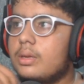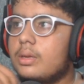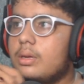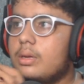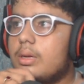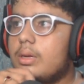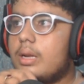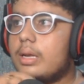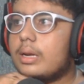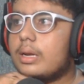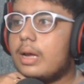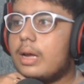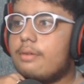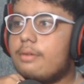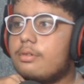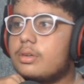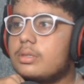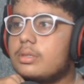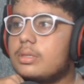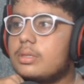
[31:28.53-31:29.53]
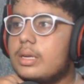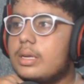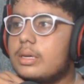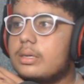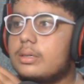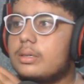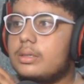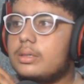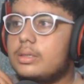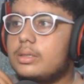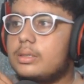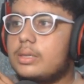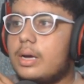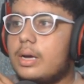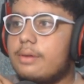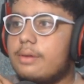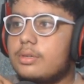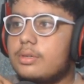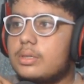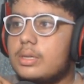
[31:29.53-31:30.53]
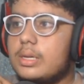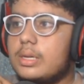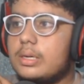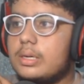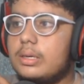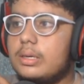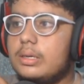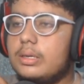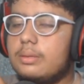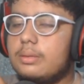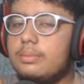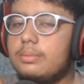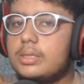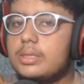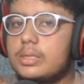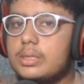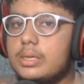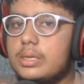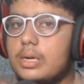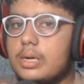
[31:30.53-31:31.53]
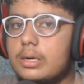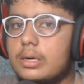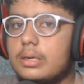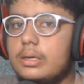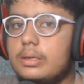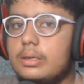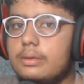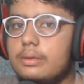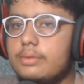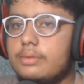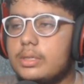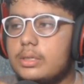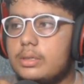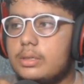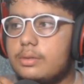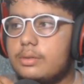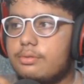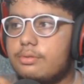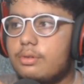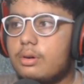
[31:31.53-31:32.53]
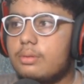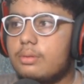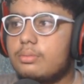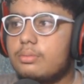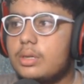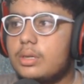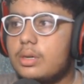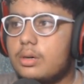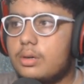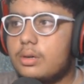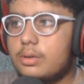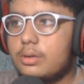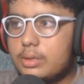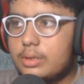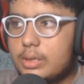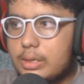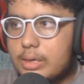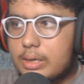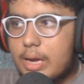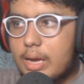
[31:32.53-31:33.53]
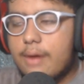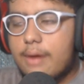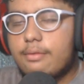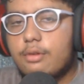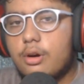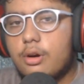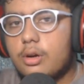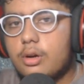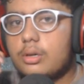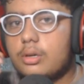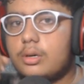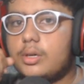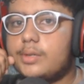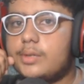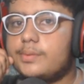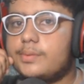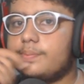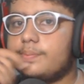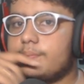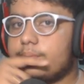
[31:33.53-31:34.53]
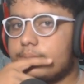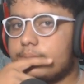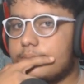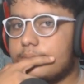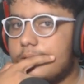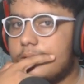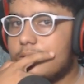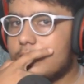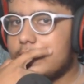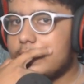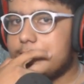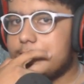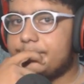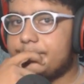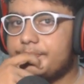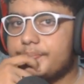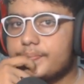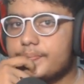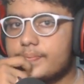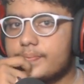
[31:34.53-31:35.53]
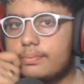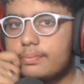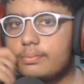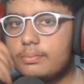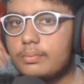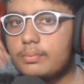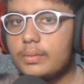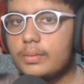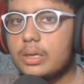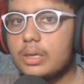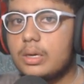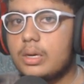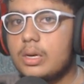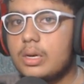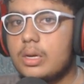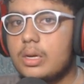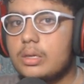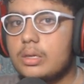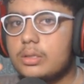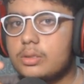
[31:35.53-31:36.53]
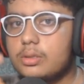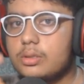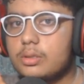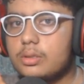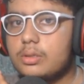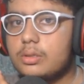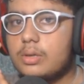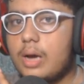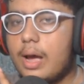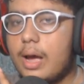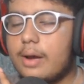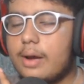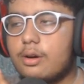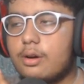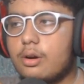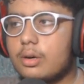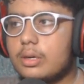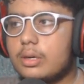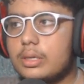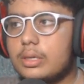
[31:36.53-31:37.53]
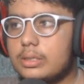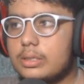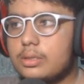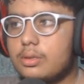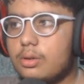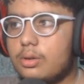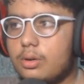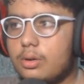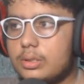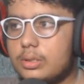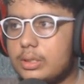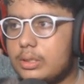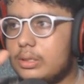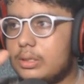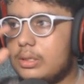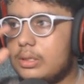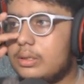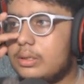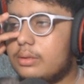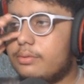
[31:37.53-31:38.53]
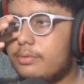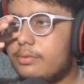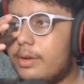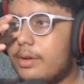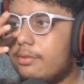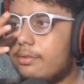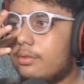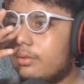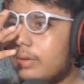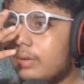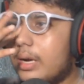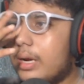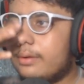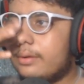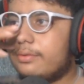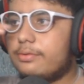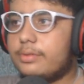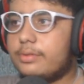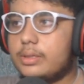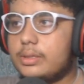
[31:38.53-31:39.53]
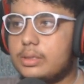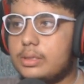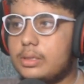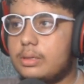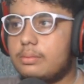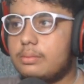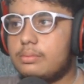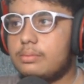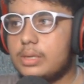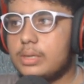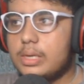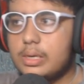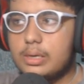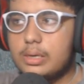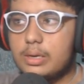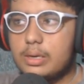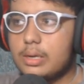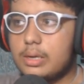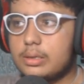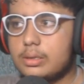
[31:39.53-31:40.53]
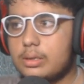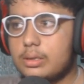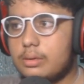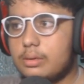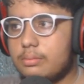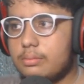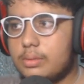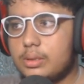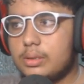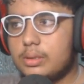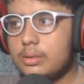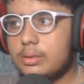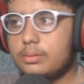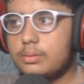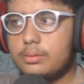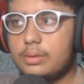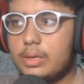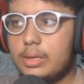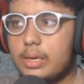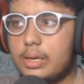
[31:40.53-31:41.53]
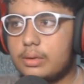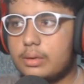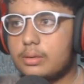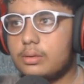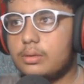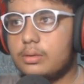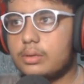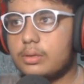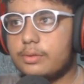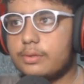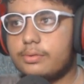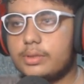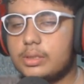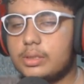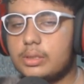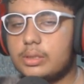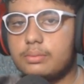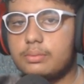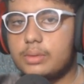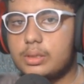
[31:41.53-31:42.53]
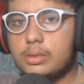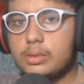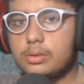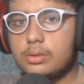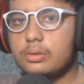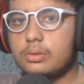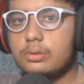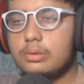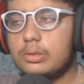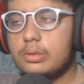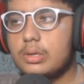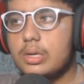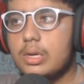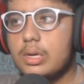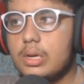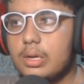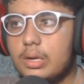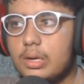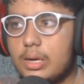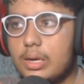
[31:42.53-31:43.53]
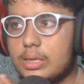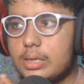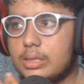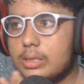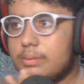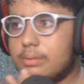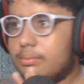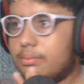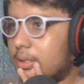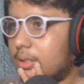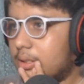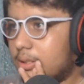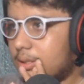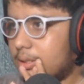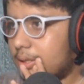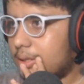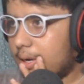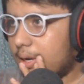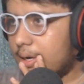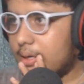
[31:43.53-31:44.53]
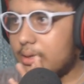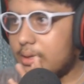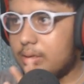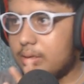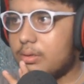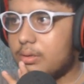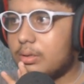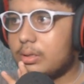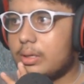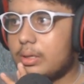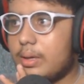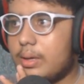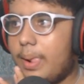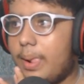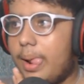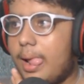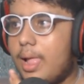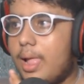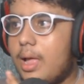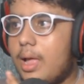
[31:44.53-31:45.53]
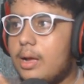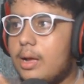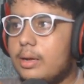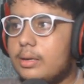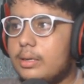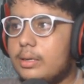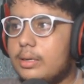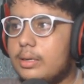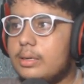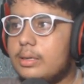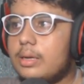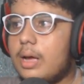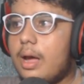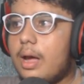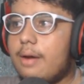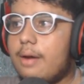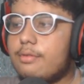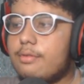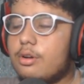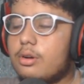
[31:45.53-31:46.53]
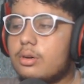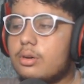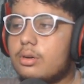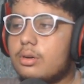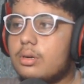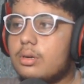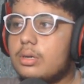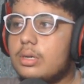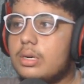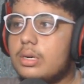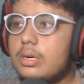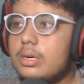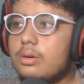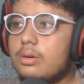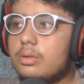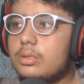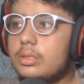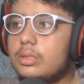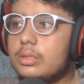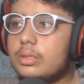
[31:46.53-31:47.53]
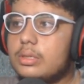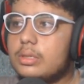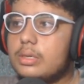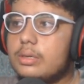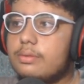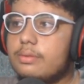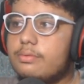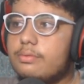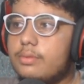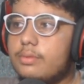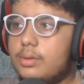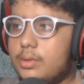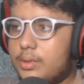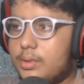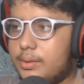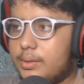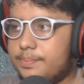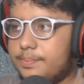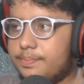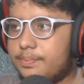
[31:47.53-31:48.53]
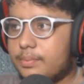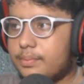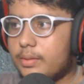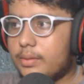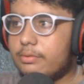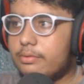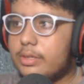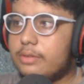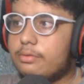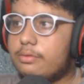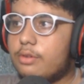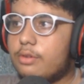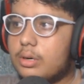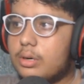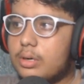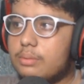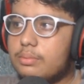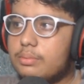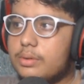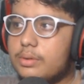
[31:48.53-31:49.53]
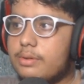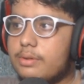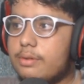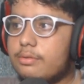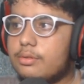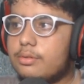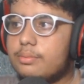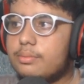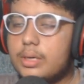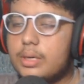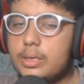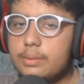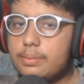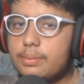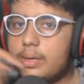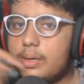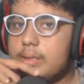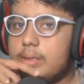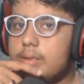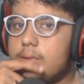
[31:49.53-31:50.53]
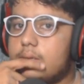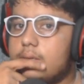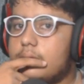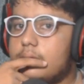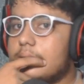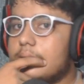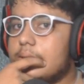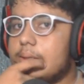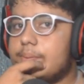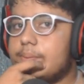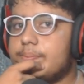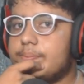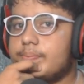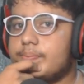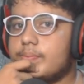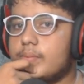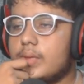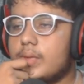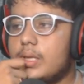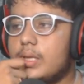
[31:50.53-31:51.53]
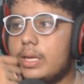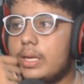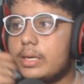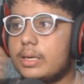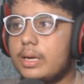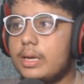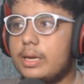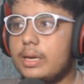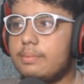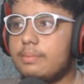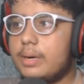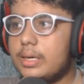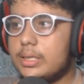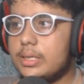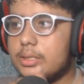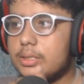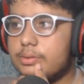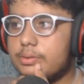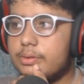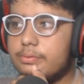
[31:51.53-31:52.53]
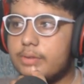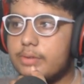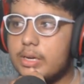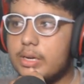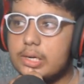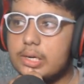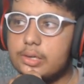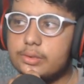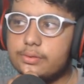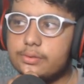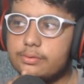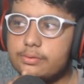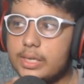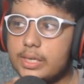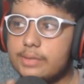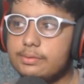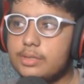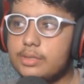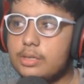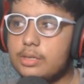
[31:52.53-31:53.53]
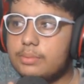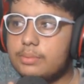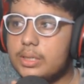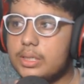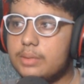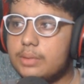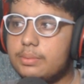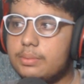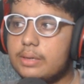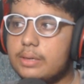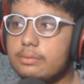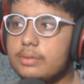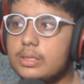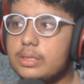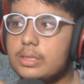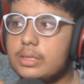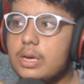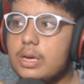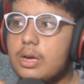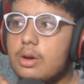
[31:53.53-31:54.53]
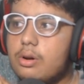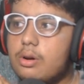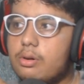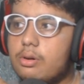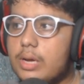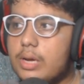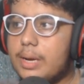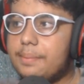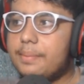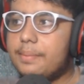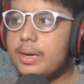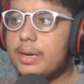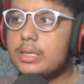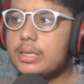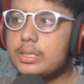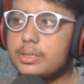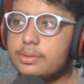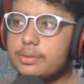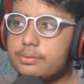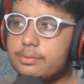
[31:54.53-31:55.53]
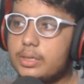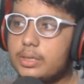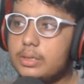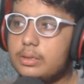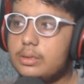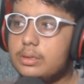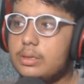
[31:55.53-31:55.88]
like I was like little bit struggling with the formula that I've got now. Okay, so I got this logic that we have to add first number and last number. Like okay, first number is 2, last number is n. Okay, then I have not got the logic that with what number we have to multiply it. Okay, like n minus 1, why we are multiplying with n minus 1.